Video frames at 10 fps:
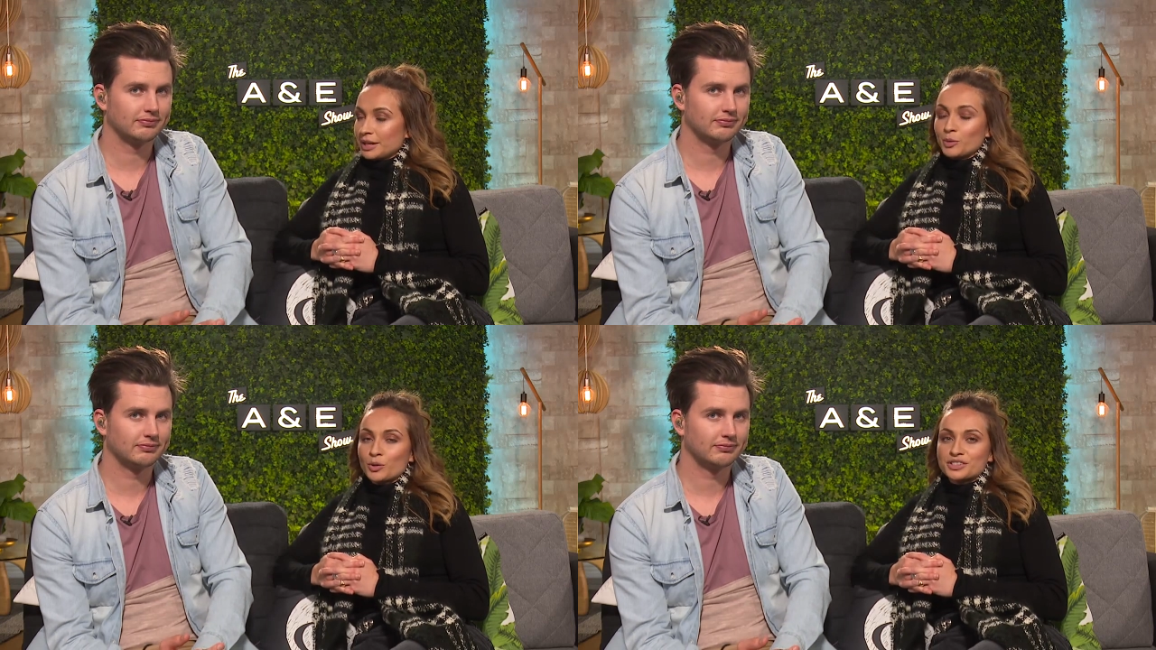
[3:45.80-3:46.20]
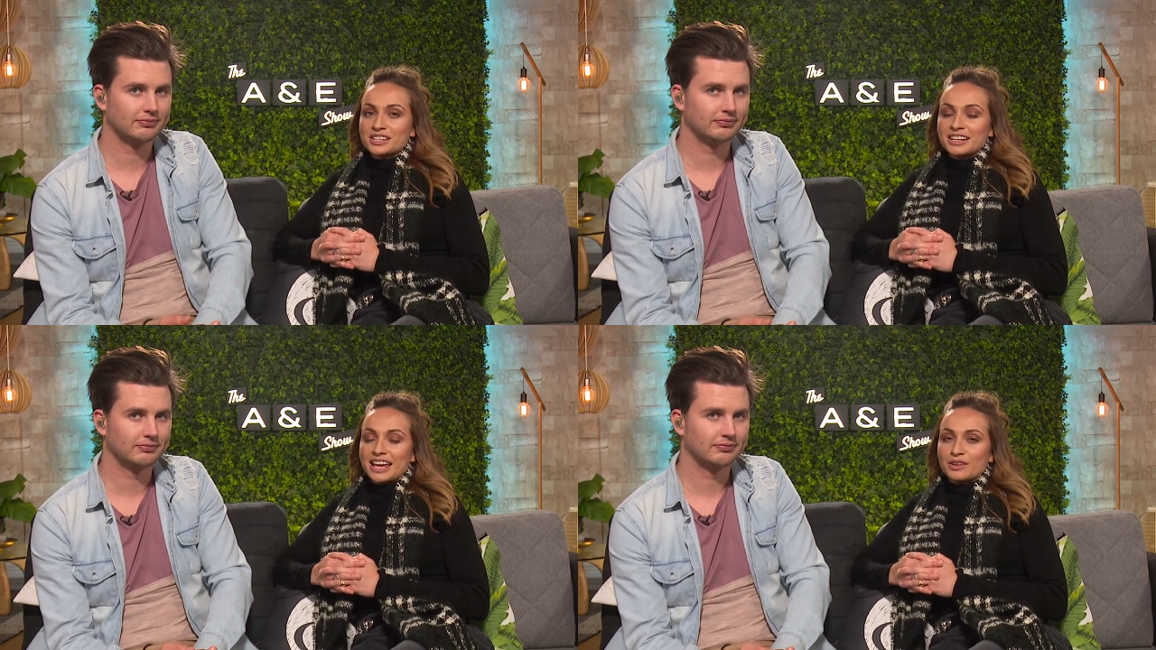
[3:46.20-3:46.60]
Speaker 1: Emma
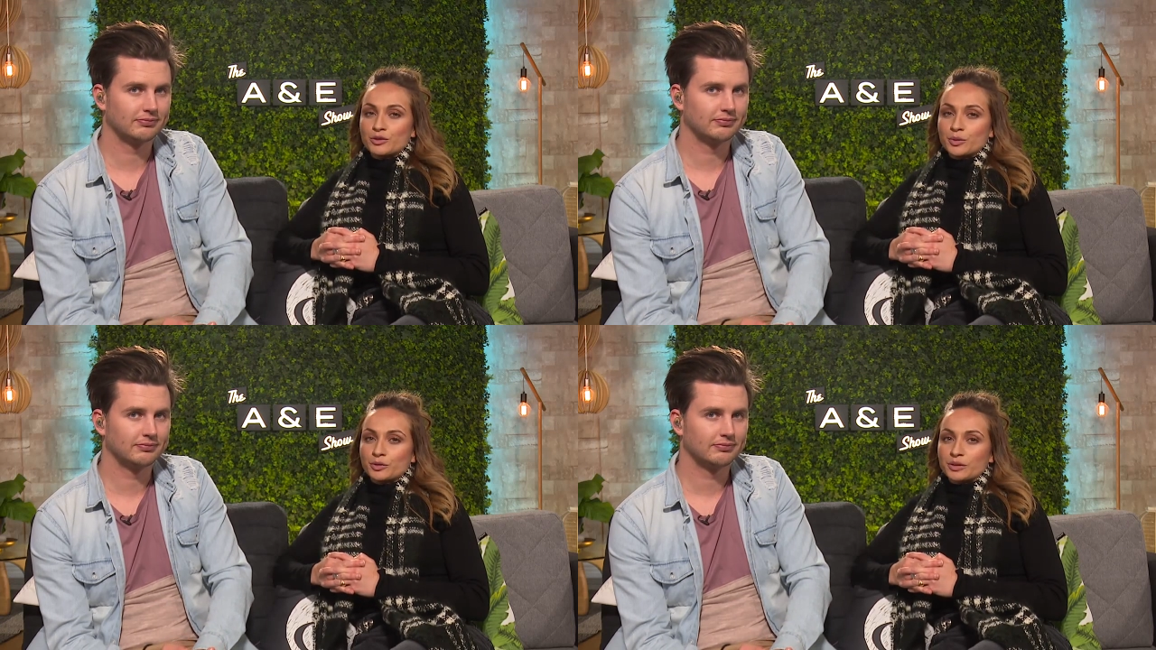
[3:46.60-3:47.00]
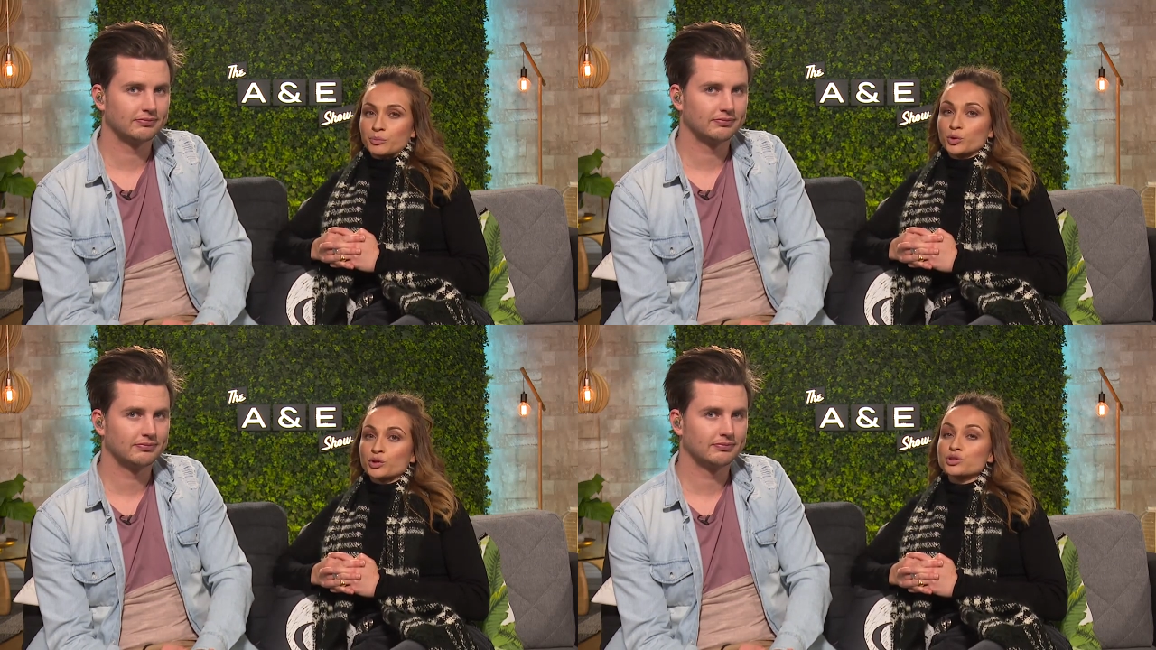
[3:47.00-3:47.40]
Watson and Rupert Grint
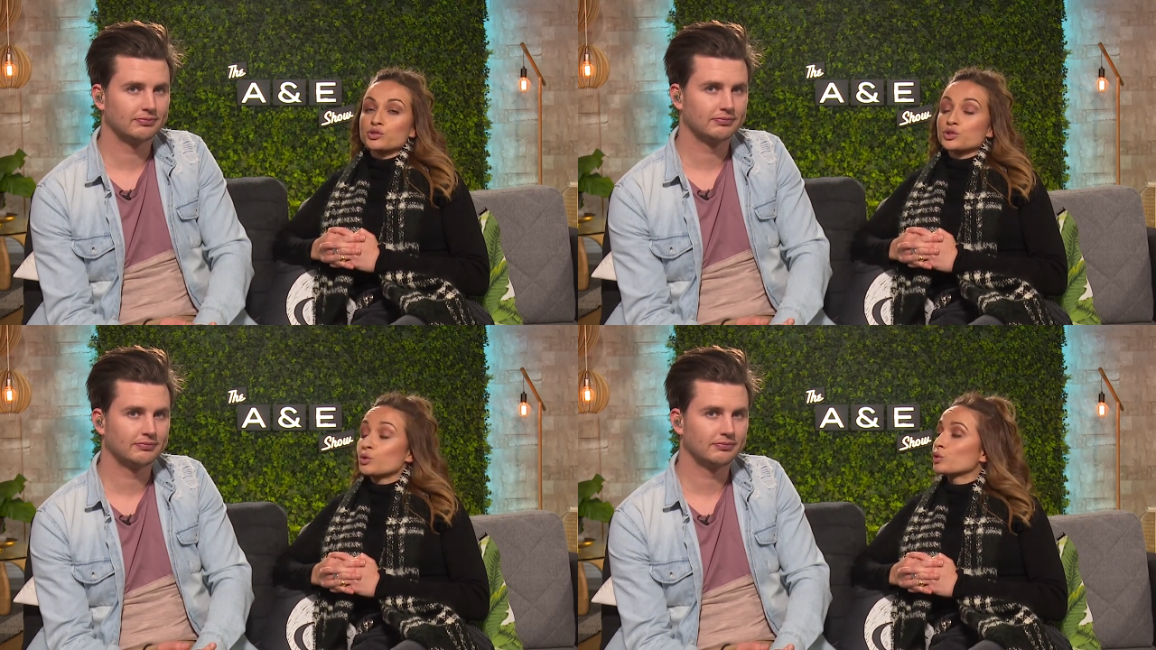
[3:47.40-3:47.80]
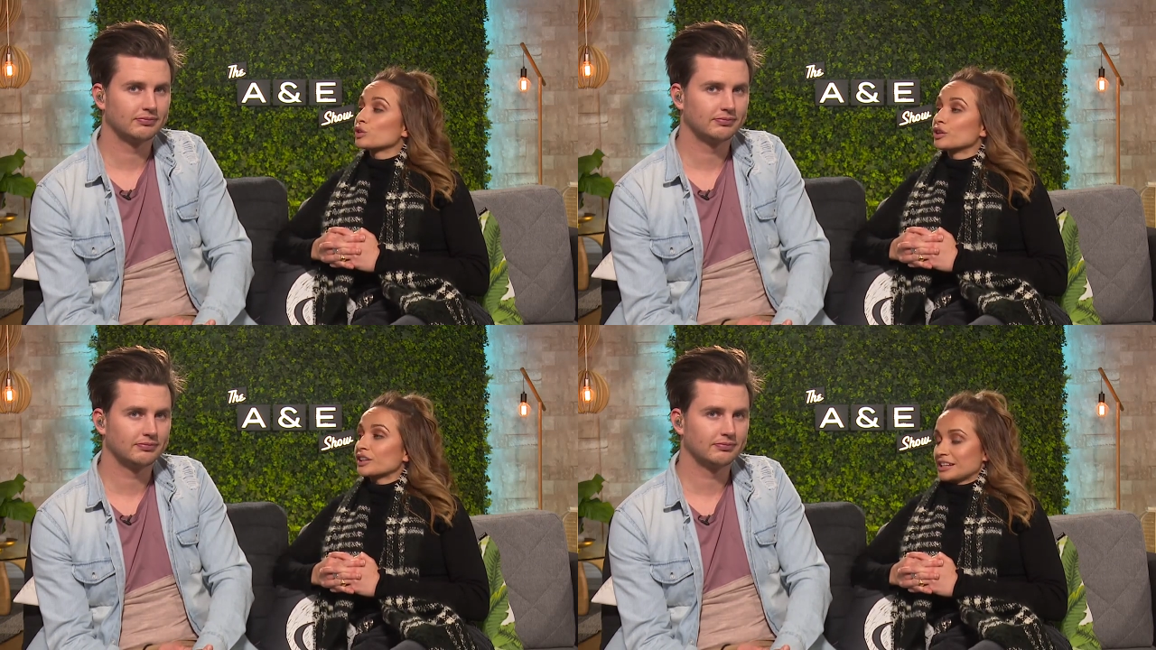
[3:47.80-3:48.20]
were too good
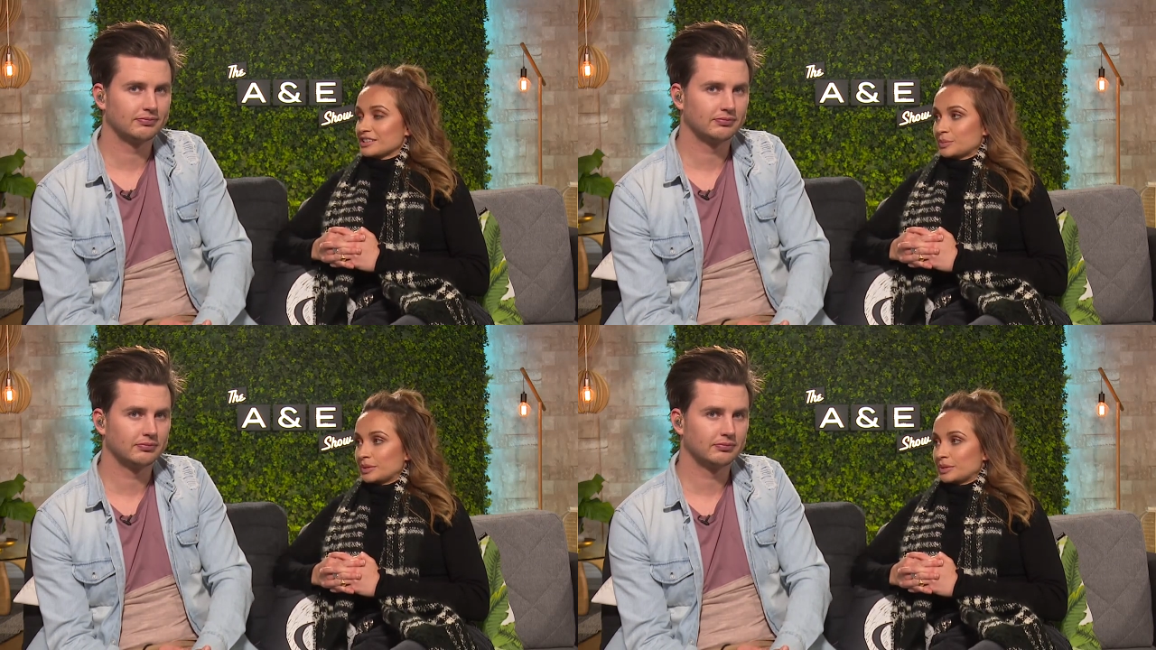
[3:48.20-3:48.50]
looking to